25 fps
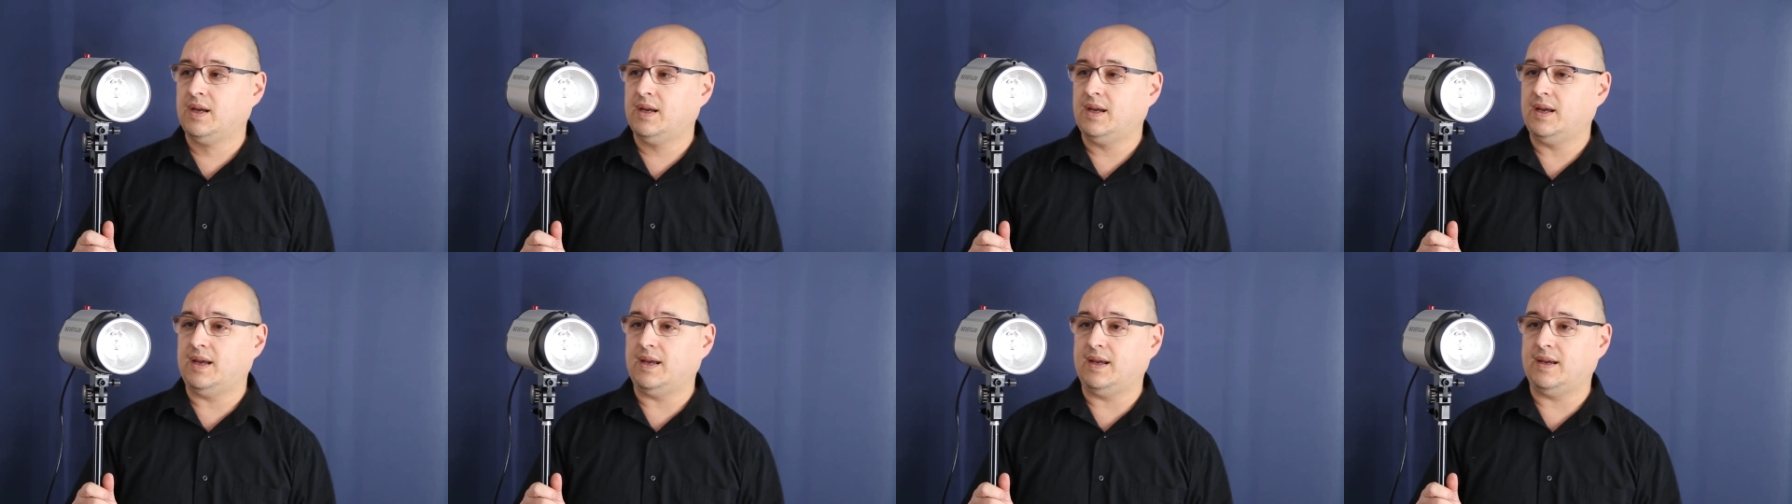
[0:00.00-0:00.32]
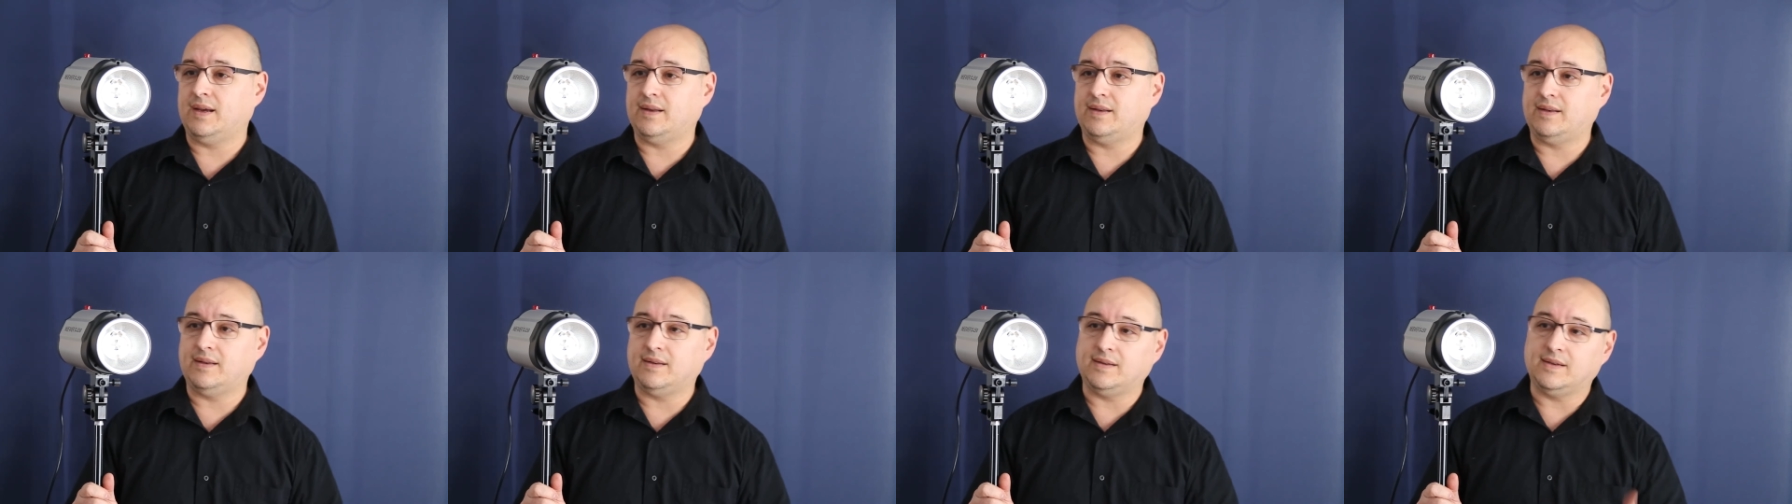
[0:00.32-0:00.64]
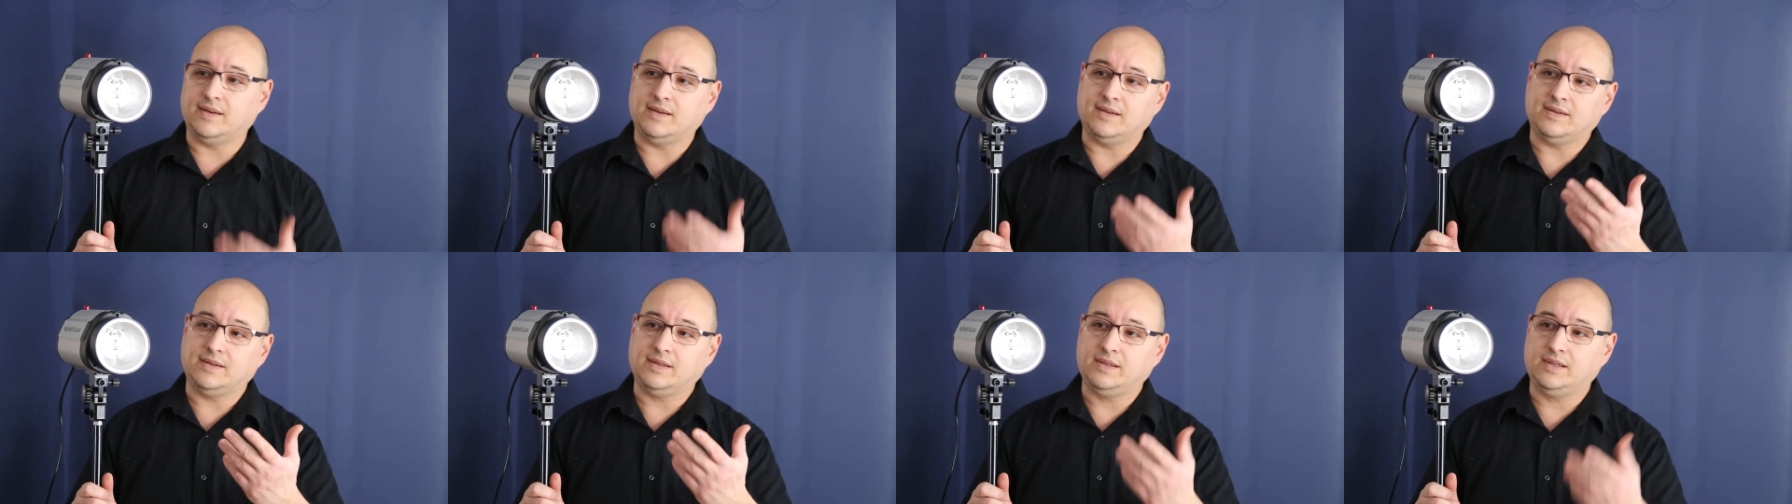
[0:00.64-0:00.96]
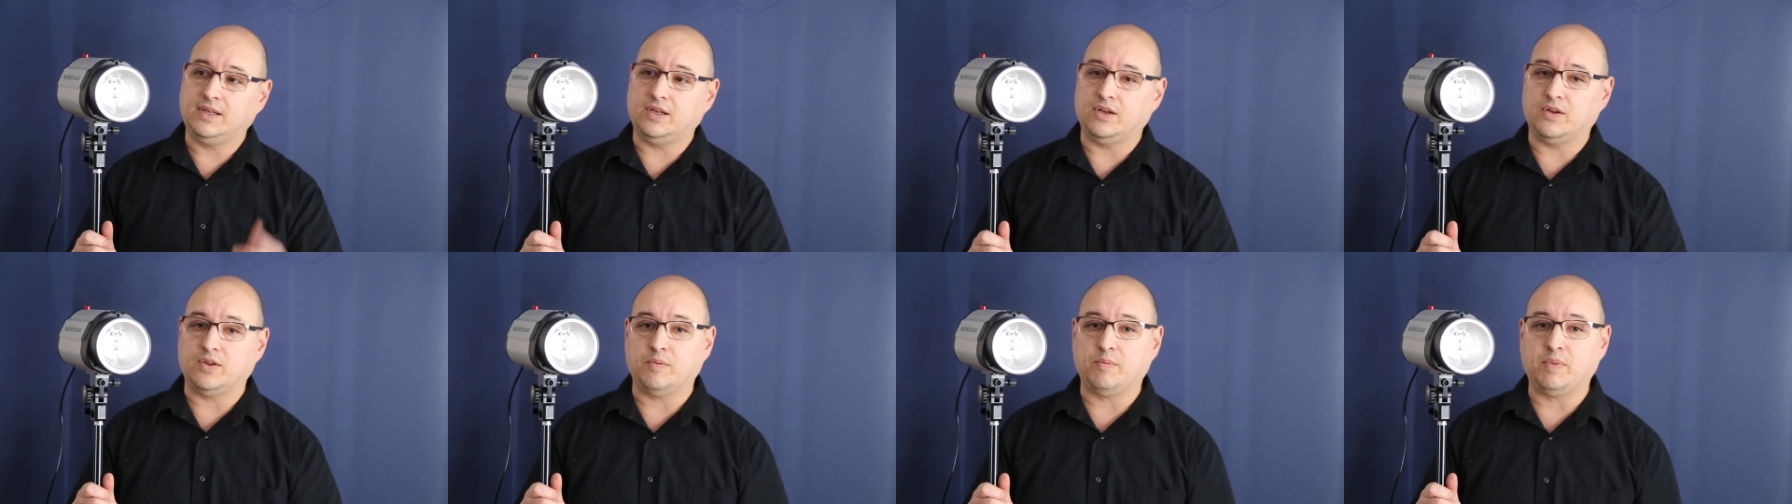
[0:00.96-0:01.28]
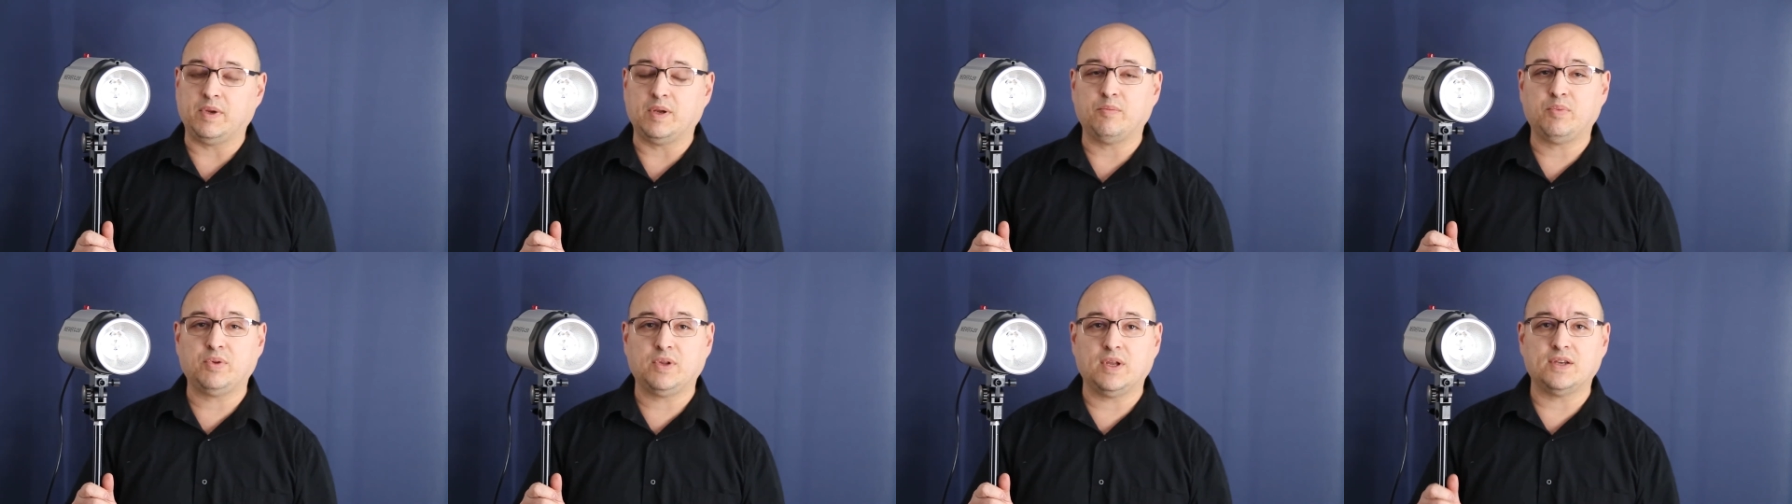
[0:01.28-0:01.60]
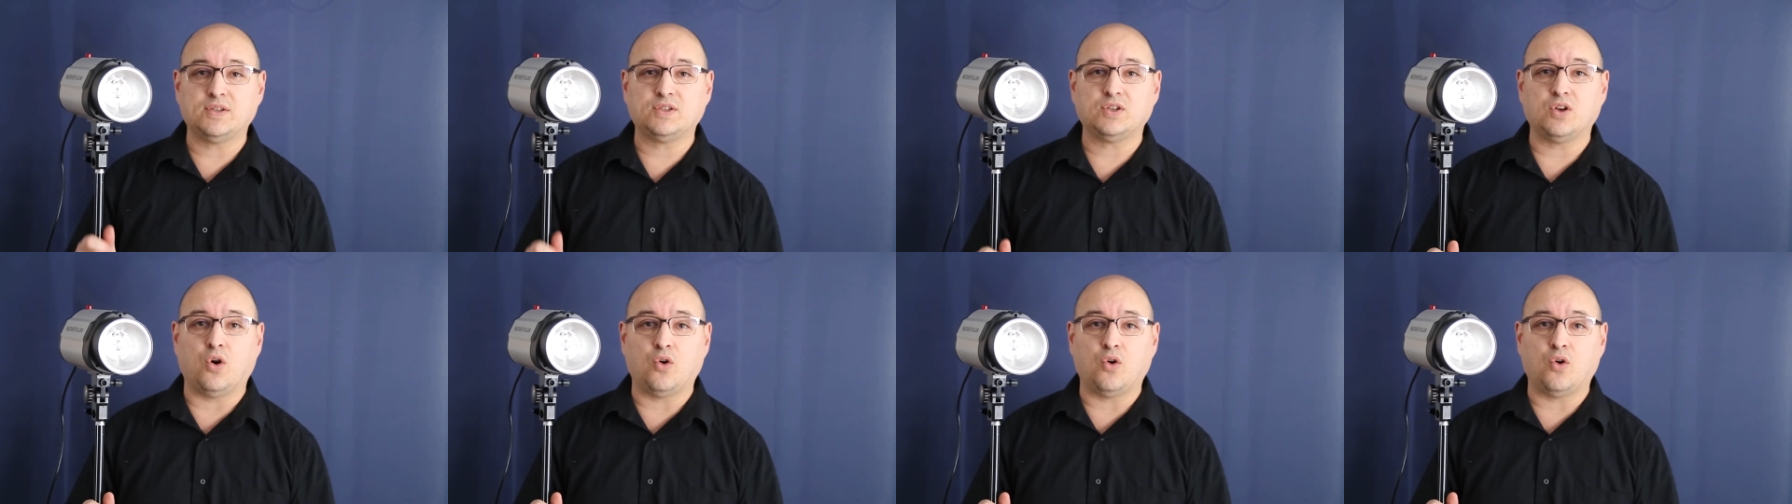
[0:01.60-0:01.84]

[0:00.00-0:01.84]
And the big plus